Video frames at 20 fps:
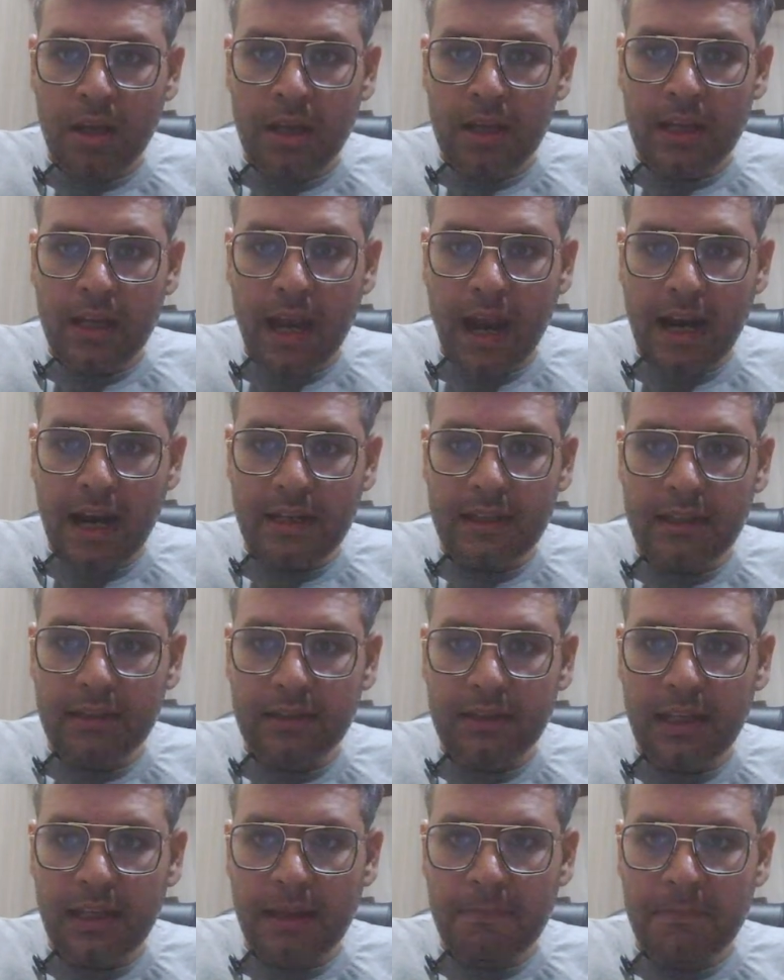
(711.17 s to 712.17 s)
at
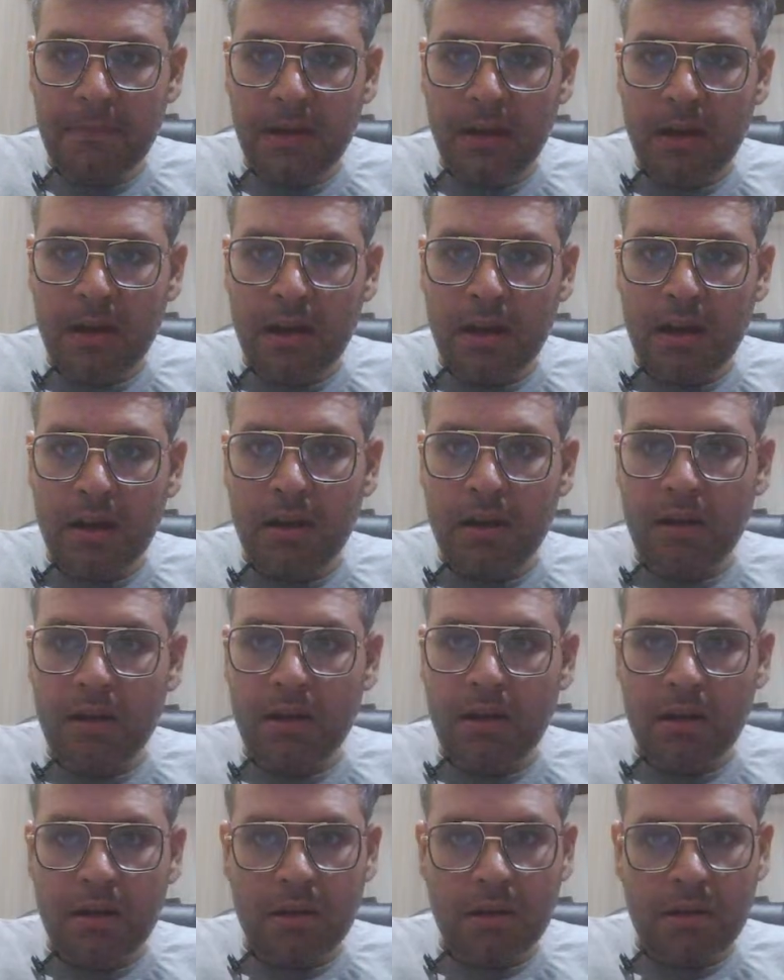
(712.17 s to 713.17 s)
this game,
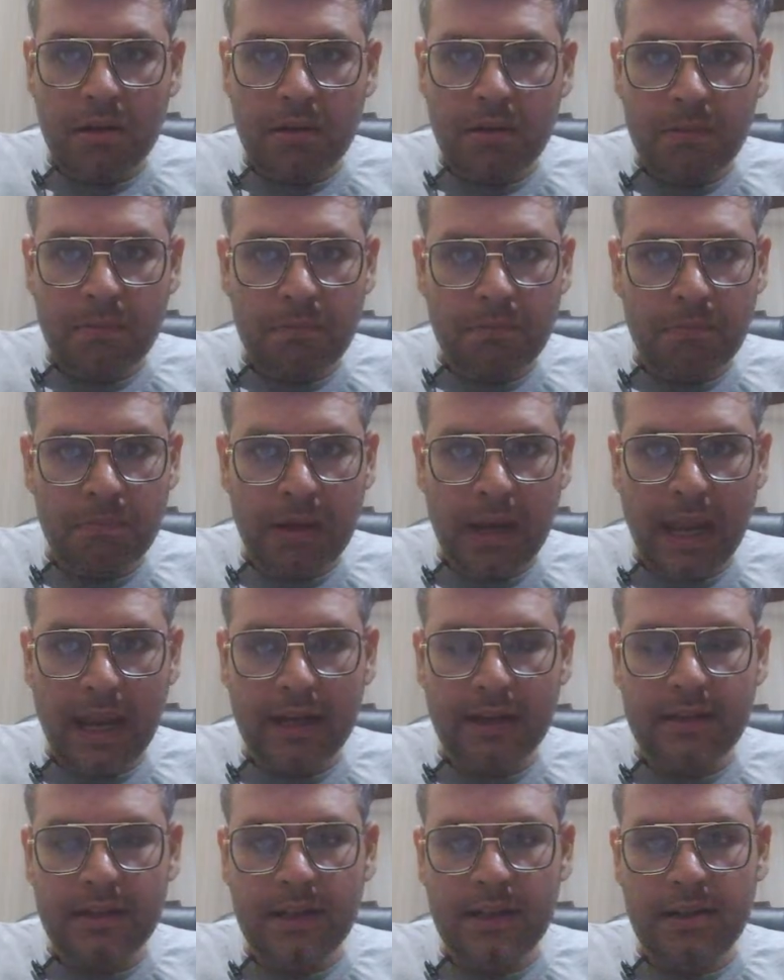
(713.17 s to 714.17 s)

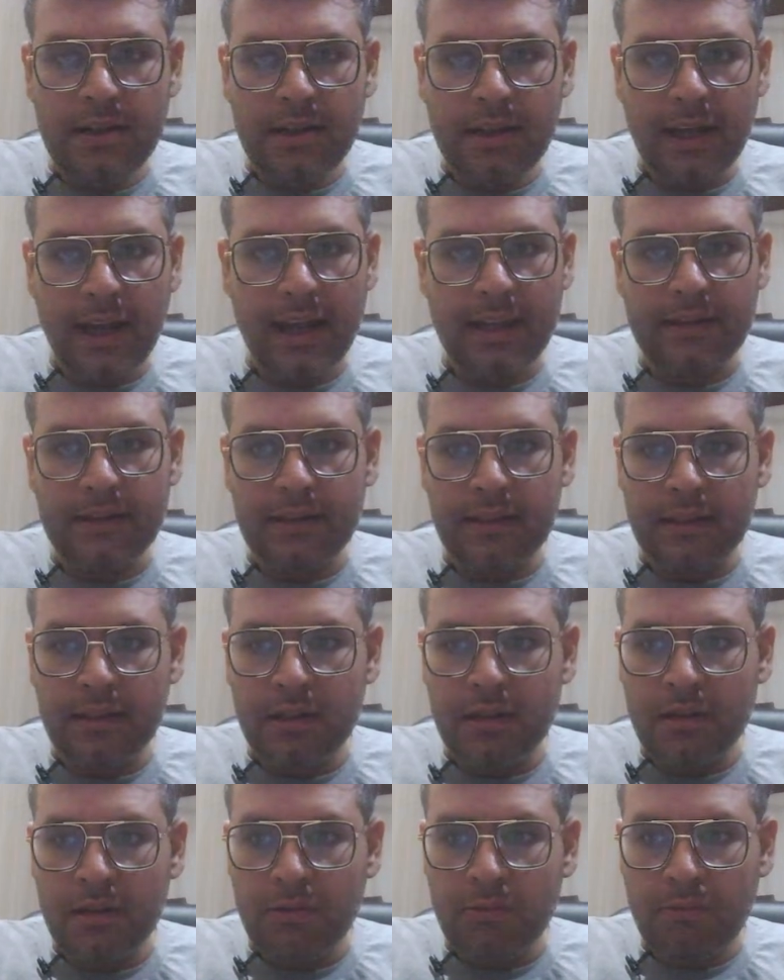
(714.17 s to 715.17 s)
black did castling.
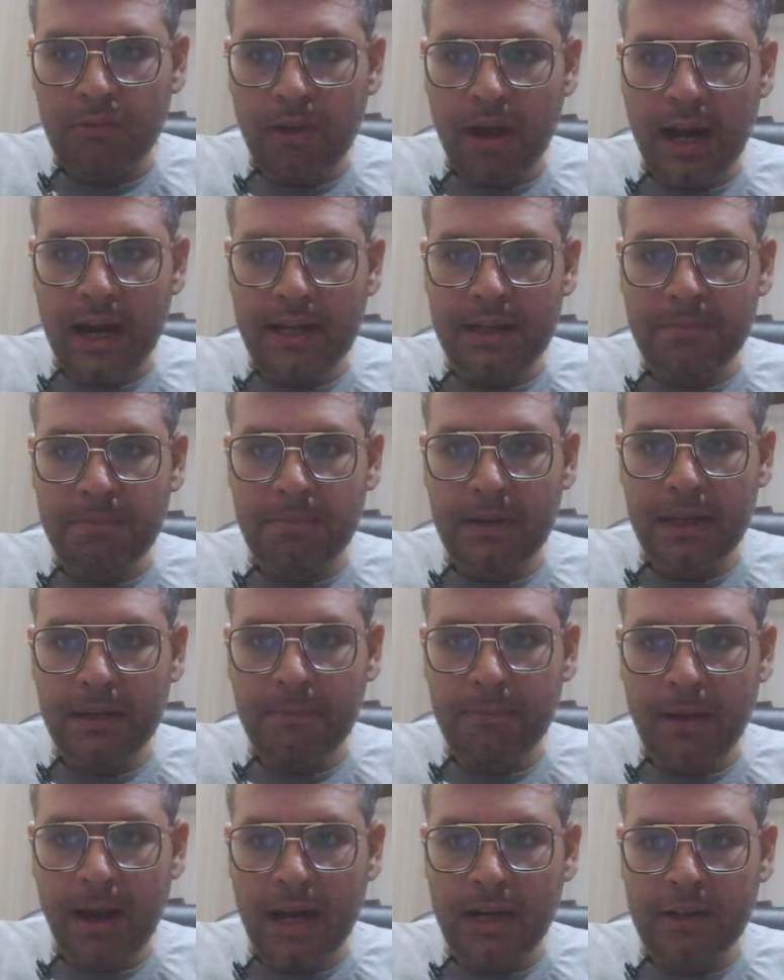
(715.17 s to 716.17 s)
White
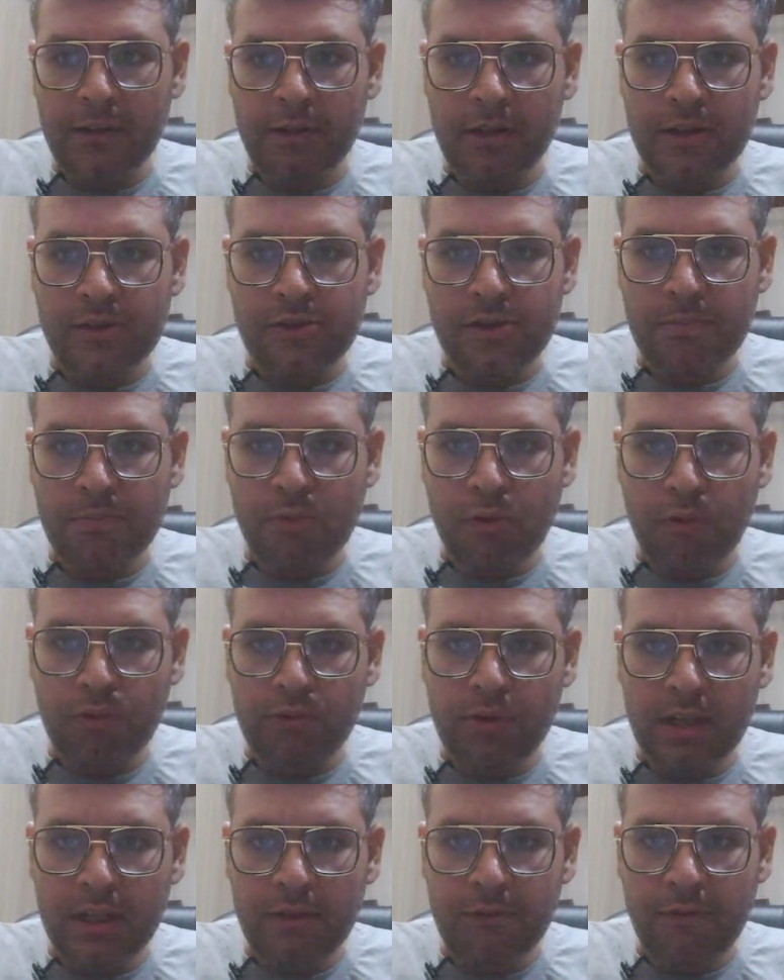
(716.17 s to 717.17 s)

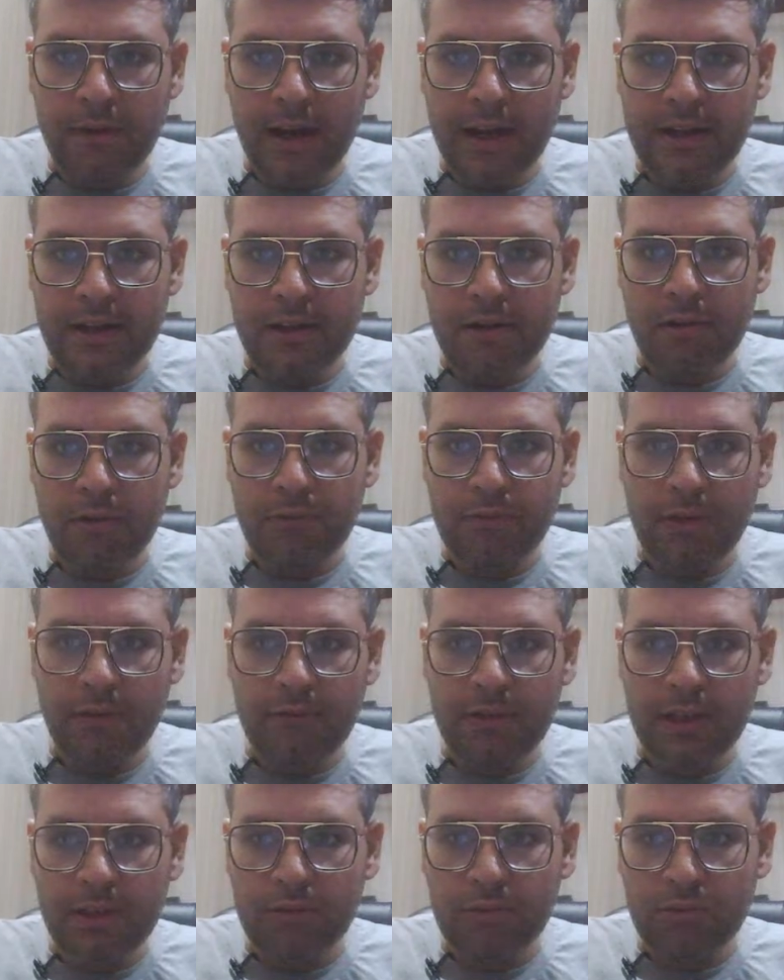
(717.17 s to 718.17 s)
remove the defender of the
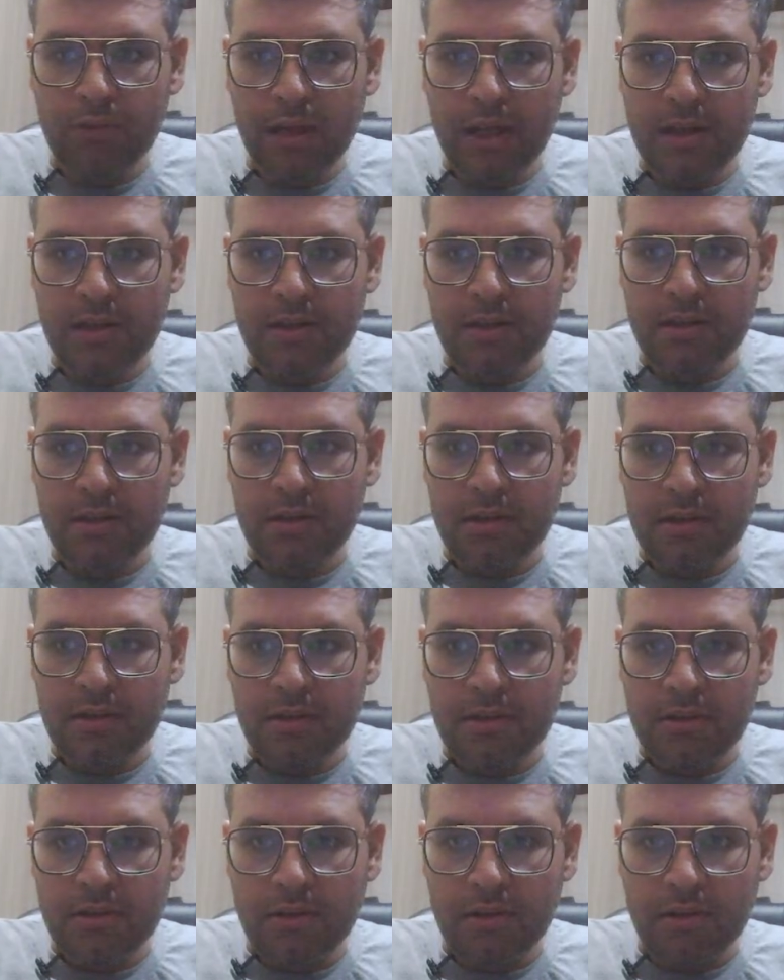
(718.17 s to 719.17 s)
weak square.
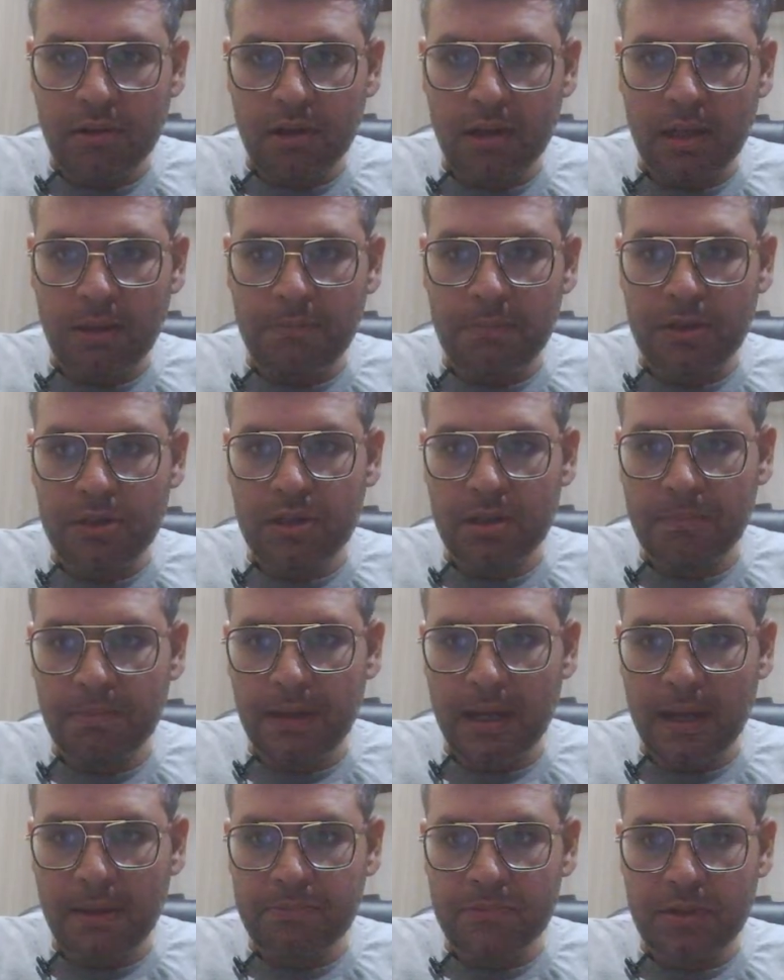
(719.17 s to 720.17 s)
Okay, bishop
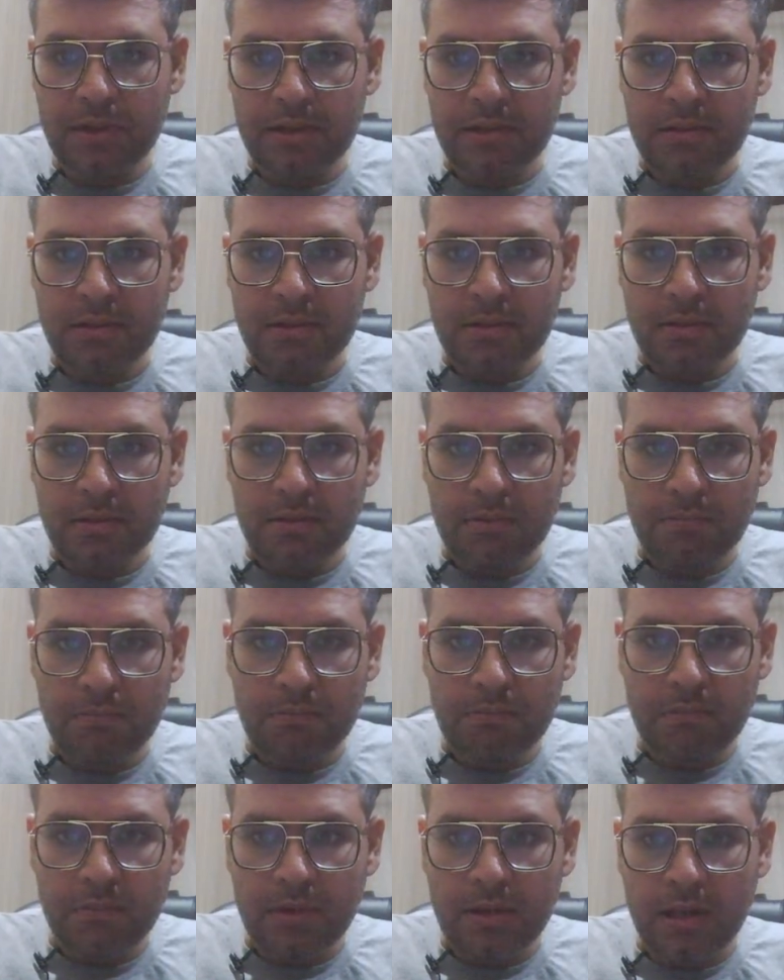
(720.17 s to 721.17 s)
capture.
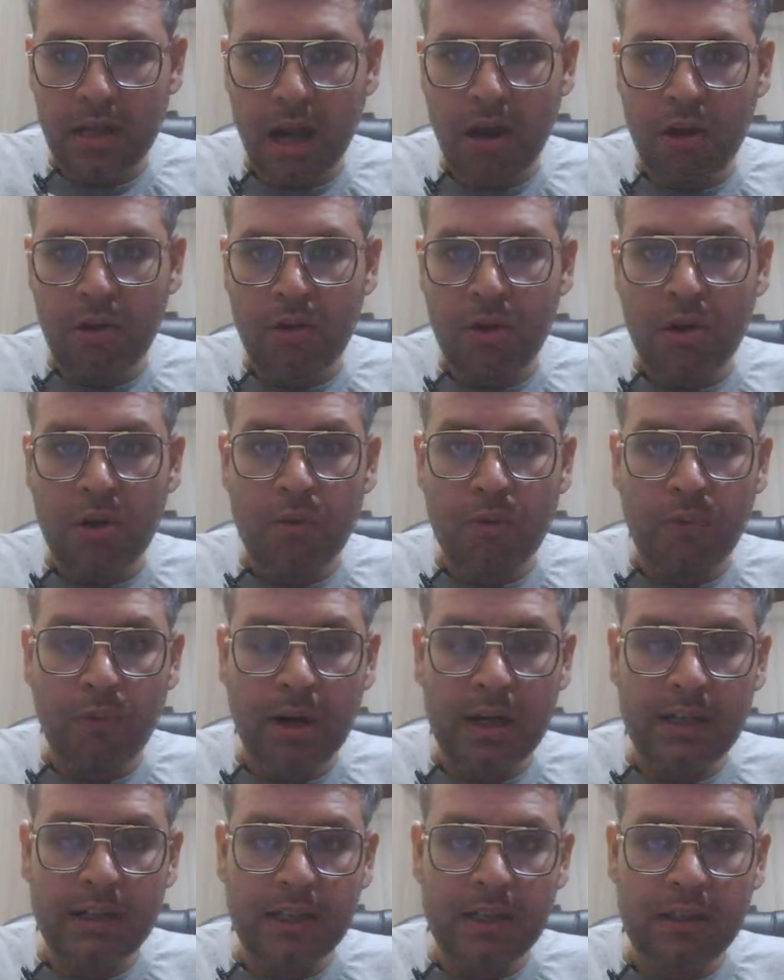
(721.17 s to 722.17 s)
Now
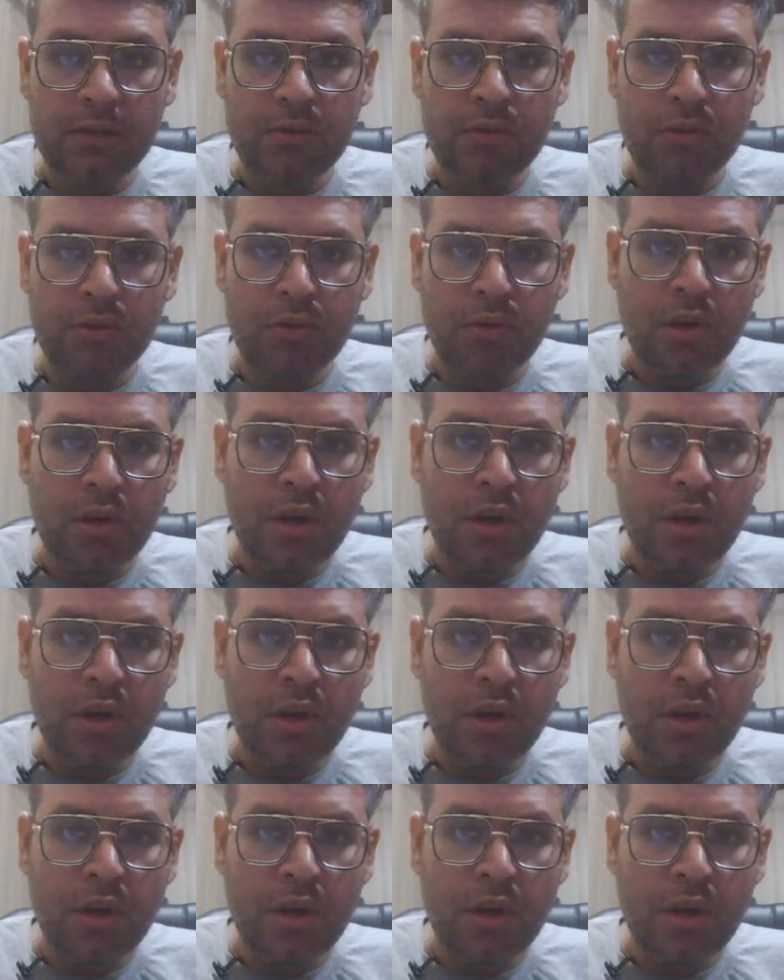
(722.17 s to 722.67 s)
what need to do?